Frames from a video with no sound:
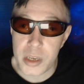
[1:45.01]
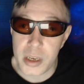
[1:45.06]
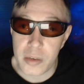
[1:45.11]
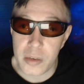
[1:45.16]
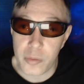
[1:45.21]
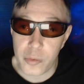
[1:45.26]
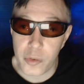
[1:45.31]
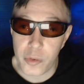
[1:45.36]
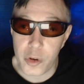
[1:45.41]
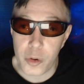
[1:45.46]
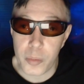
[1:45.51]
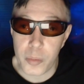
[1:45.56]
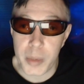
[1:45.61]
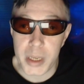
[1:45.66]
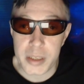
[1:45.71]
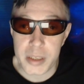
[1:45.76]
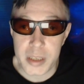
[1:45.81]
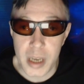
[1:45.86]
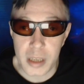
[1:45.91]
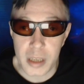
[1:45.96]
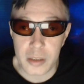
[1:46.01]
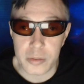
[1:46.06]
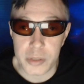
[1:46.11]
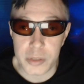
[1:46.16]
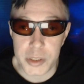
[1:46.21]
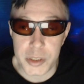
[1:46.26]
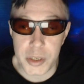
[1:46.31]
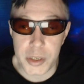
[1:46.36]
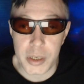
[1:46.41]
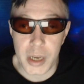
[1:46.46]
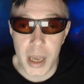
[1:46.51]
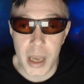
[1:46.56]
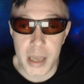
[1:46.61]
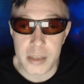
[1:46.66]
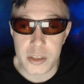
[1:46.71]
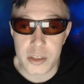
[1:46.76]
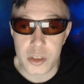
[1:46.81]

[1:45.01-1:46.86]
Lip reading: in film and television and